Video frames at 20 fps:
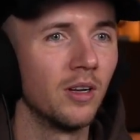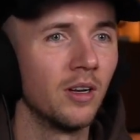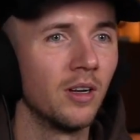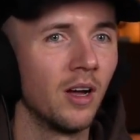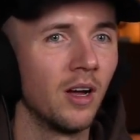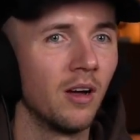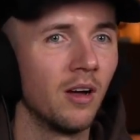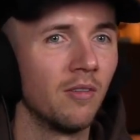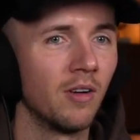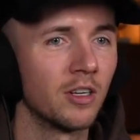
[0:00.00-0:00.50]

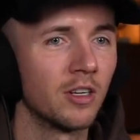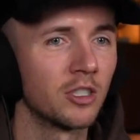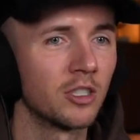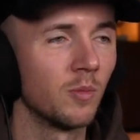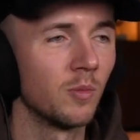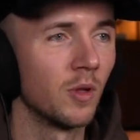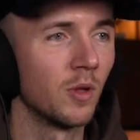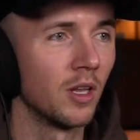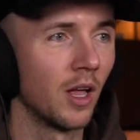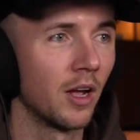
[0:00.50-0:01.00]
I've actually
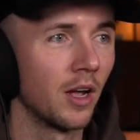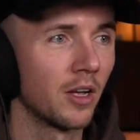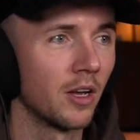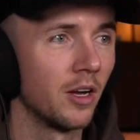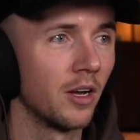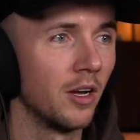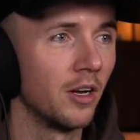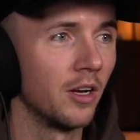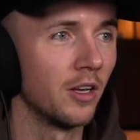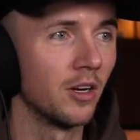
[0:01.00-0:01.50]
been like
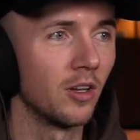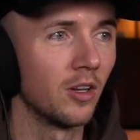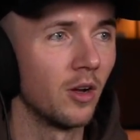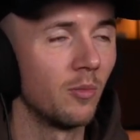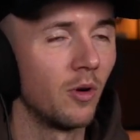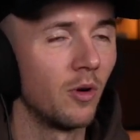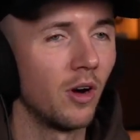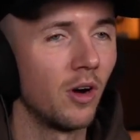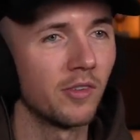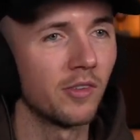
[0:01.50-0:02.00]
hurting a lot
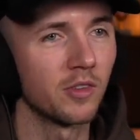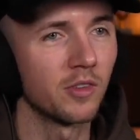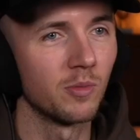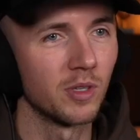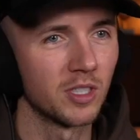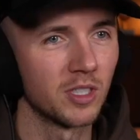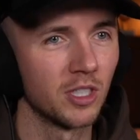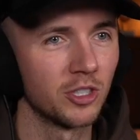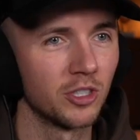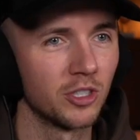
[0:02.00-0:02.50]
more after my
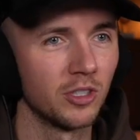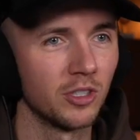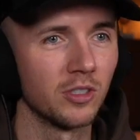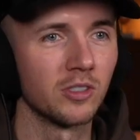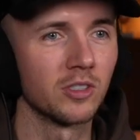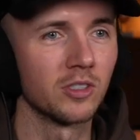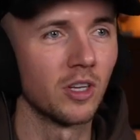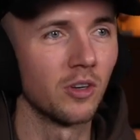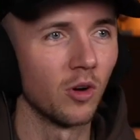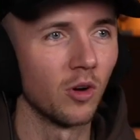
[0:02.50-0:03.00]
session
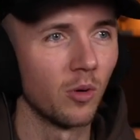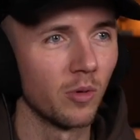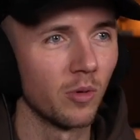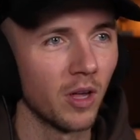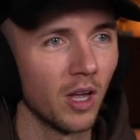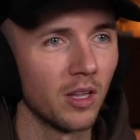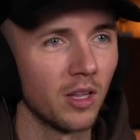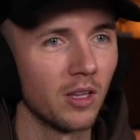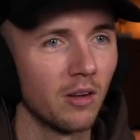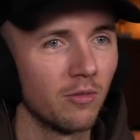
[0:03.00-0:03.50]
because I know I'm
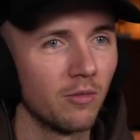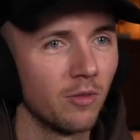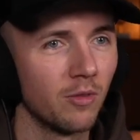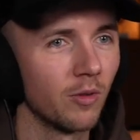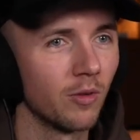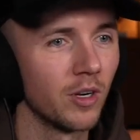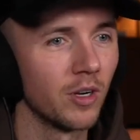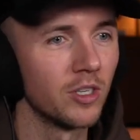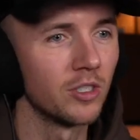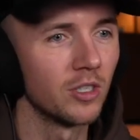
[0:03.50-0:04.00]
getting that full
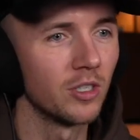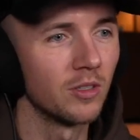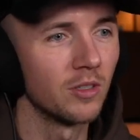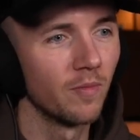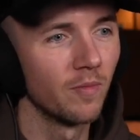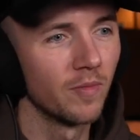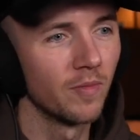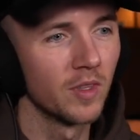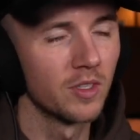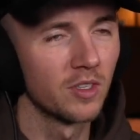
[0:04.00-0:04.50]
range in.
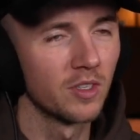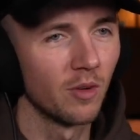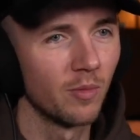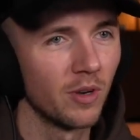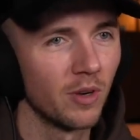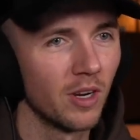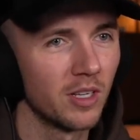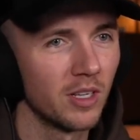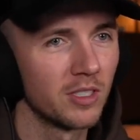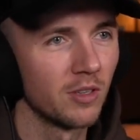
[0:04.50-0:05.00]
So I've been
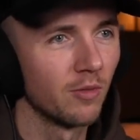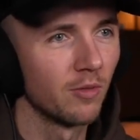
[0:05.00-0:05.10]
happy with